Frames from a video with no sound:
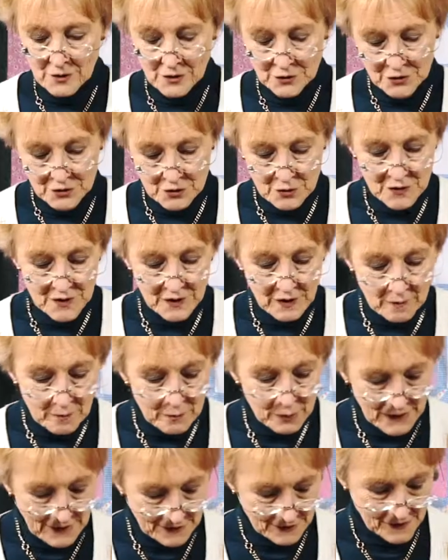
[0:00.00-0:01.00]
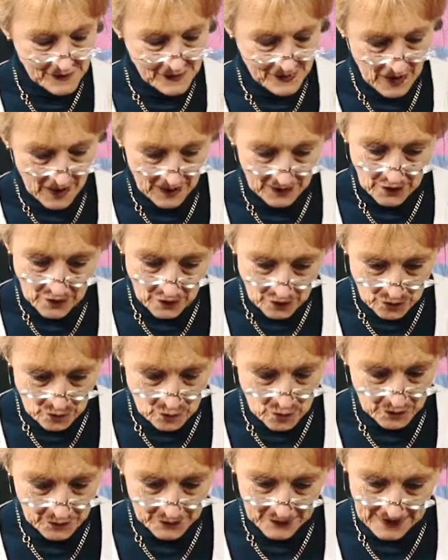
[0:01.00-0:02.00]
To do the complete design, you
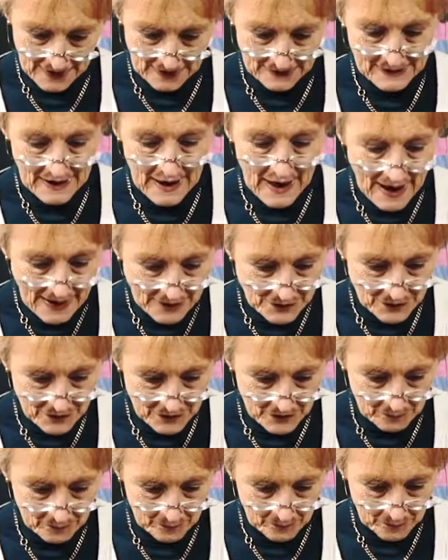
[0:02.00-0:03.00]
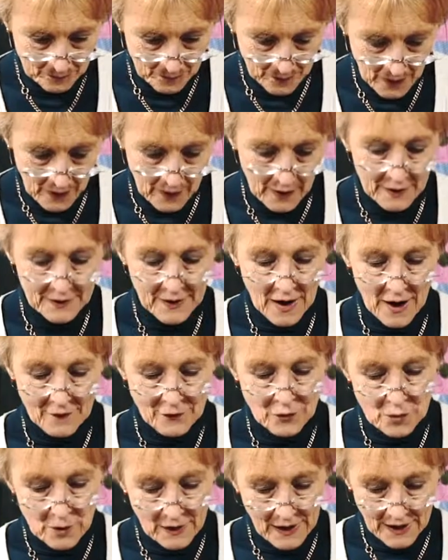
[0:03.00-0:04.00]
will need 8 of them. Now,
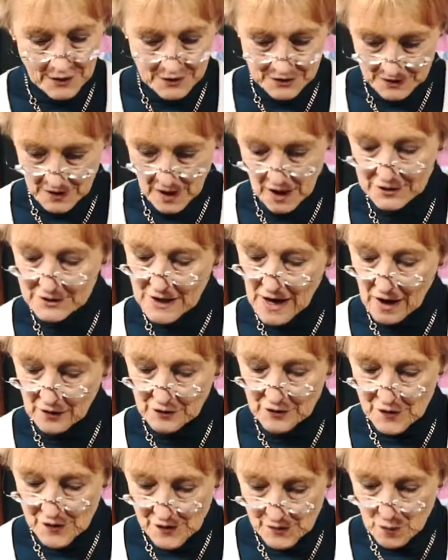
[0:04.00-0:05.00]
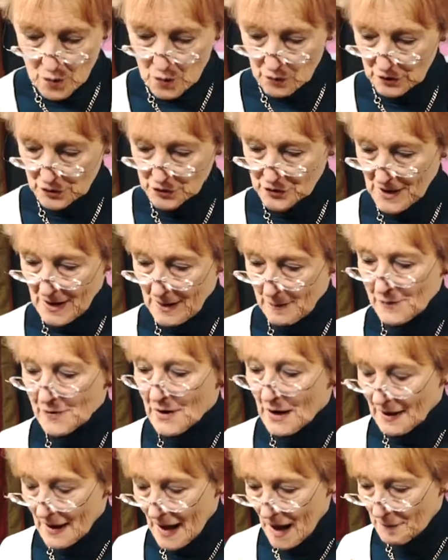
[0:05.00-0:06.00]
if you were going to cut out smaller shapes,
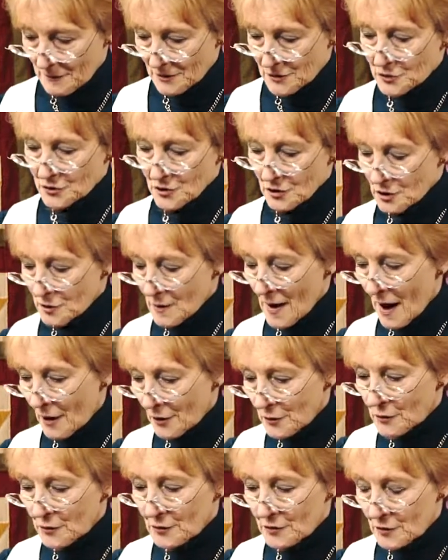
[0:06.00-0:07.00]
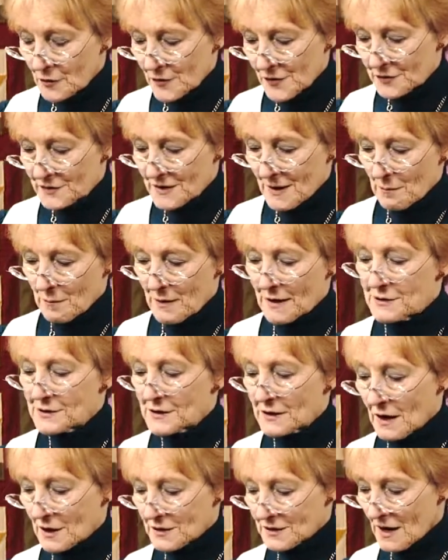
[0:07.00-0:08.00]
allow me to show you how you can use the template to
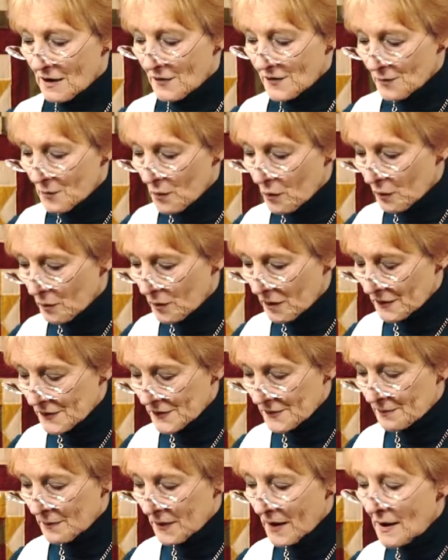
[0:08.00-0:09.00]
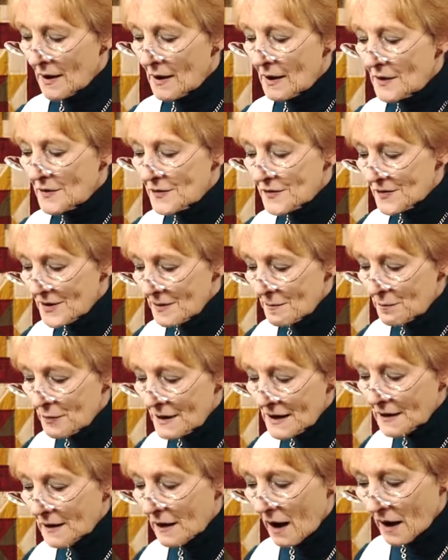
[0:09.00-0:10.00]
cut out smaller ones.
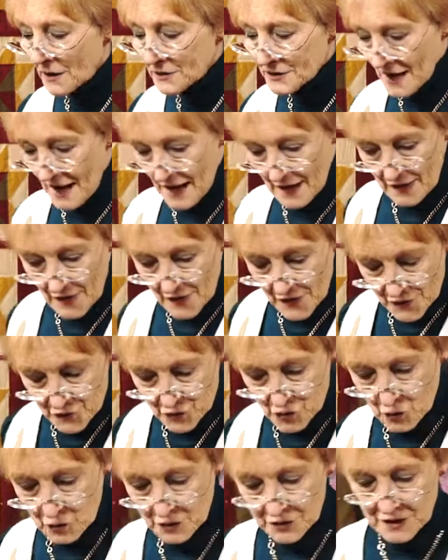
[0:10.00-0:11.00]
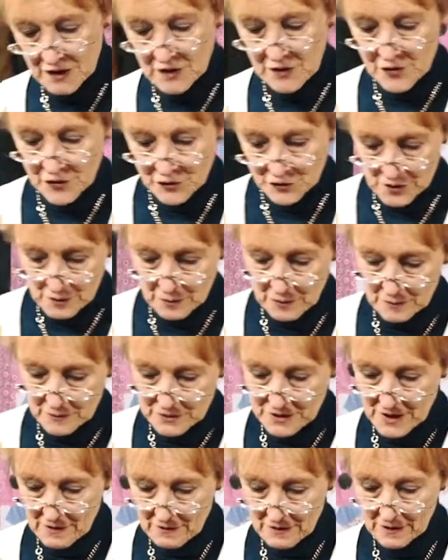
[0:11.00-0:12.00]
Simply cut a shorter strip of
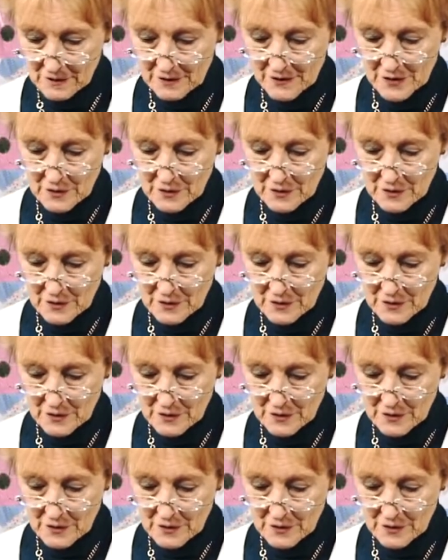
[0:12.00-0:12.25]
material.